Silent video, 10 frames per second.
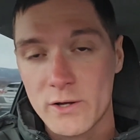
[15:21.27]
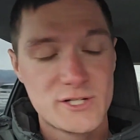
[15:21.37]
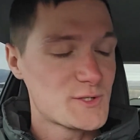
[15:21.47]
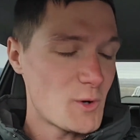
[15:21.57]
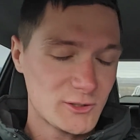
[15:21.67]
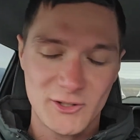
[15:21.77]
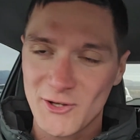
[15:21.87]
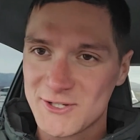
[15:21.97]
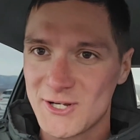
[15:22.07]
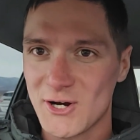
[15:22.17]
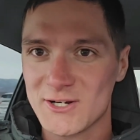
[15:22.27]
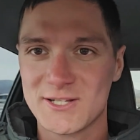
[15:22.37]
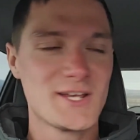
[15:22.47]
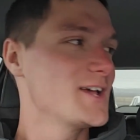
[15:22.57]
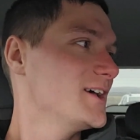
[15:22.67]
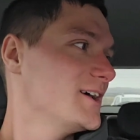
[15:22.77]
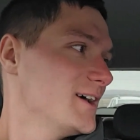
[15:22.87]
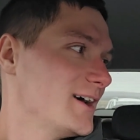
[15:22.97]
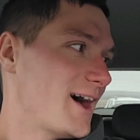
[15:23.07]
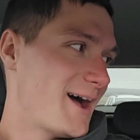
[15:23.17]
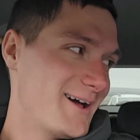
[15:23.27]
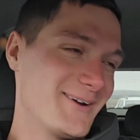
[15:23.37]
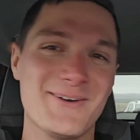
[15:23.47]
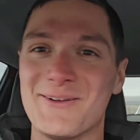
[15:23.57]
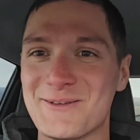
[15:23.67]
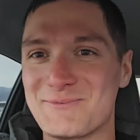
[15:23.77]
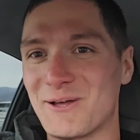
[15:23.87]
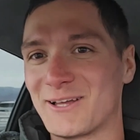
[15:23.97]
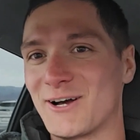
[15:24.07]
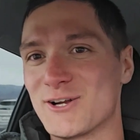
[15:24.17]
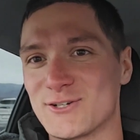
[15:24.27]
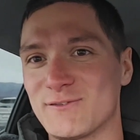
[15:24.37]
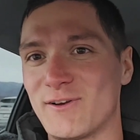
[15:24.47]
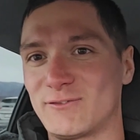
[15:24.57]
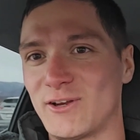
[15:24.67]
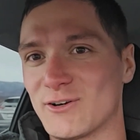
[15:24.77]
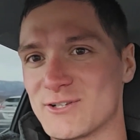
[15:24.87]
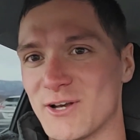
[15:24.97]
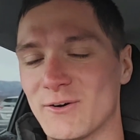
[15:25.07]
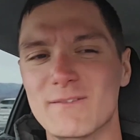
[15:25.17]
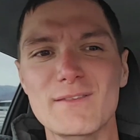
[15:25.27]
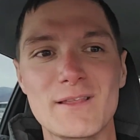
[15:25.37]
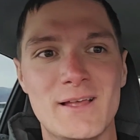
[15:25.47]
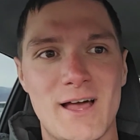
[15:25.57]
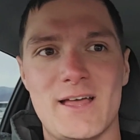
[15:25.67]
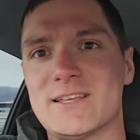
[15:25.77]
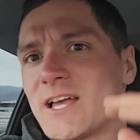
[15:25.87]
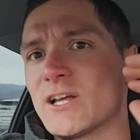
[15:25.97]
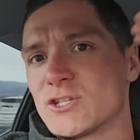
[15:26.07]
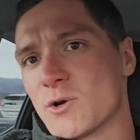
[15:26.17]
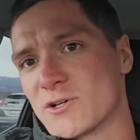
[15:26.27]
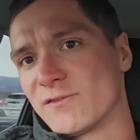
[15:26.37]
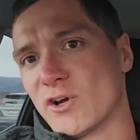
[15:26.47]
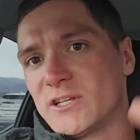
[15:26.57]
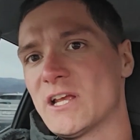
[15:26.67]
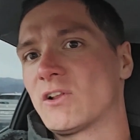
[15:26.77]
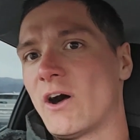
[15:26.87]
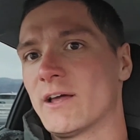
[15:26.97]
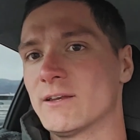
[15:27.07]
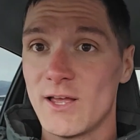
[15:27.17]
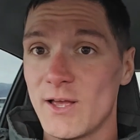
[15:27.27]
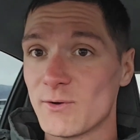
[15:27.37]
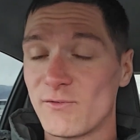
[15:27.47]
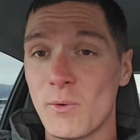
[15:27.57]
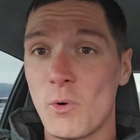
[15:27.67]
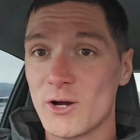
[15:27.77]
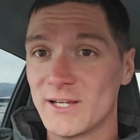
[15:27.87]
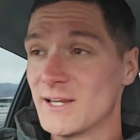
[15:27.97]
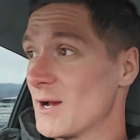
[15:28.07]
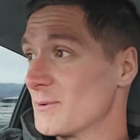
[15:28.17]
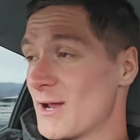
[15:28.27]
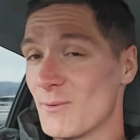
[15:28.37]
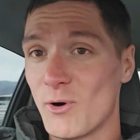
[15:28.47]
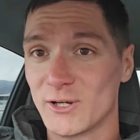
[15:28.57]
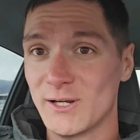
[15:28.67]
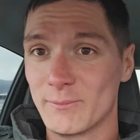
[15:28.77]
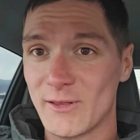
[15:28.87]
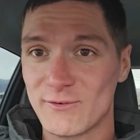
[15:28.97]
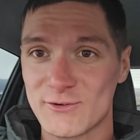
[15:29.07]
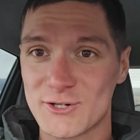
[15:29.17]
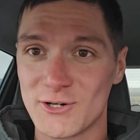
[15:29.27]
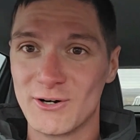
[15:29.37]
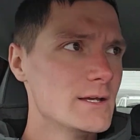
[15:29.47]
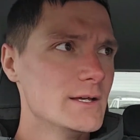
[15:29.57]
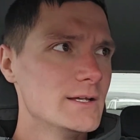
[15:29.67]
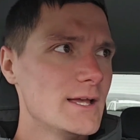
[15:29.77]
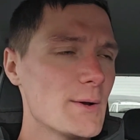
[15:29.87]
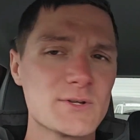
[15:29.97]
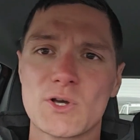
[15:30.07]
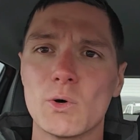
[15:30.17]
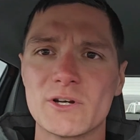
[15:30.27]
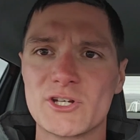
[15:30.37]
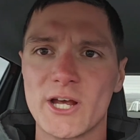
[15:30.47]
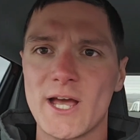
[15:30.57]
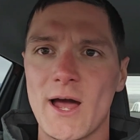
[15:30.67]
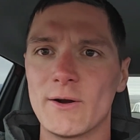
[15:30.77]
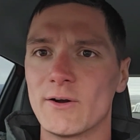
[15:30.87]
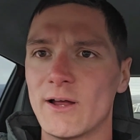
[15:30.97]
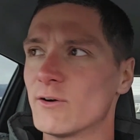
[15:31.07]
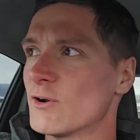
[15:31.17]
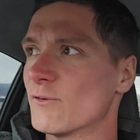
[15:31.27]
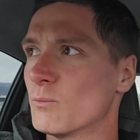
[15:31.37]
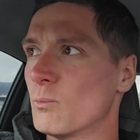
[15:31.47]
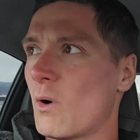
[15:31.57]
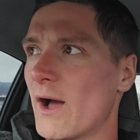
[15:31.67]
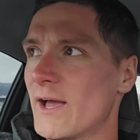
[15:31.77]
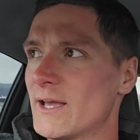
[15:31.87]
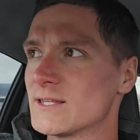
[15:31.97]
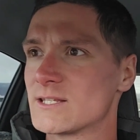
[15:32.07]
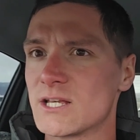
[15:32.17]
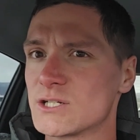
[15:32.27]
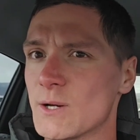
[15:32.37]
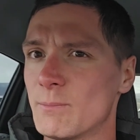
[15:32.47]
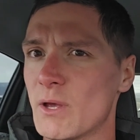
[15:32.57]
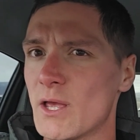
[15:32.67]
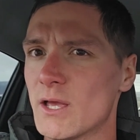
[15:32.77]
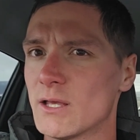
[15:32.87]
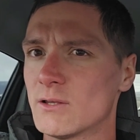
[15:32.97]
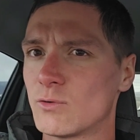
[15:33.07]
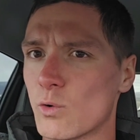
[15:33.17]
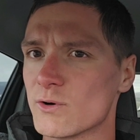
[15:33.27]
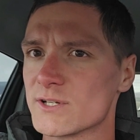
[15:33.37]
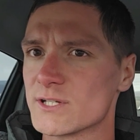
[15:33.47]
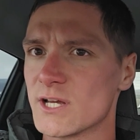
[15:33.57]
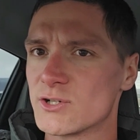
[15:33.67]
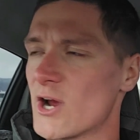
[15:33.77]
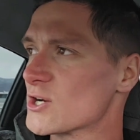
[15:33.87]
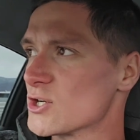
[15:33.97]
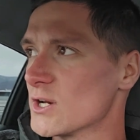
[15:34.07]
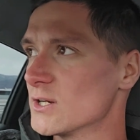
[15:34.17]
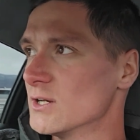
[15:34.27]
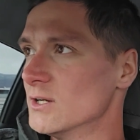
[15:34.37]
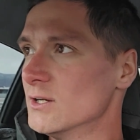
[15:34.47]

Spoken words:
Just walked up those stairs. I don't know, it's probably like 150 or so. It's like a 200-foot decline. It was fun walking down but not walking up, that's for sure. It was cool to check out. I don't know why it's such a big tourist attraction,